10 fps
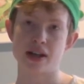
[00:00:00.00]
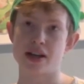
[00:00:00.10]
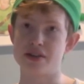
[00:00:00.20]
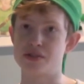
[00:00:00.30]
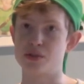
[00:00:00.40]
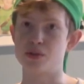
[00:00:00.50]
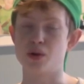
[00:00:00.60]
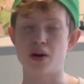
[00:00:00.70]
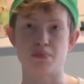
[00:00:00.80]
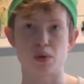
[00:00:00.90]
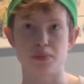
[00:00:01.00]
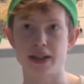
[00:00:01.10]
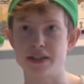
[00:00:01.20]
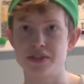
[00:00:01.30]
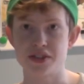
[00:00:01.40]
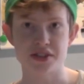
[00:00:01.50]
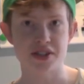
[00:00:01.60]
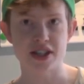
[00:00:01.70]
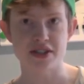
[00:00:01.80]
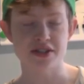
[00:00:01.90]
at all, probably just
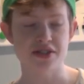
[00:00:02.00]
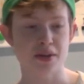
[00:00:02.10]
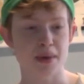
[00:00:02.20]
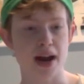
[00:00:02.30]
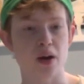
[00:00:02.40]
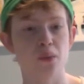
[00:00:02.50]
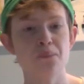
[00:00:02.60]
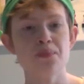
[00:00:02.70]
did somehow,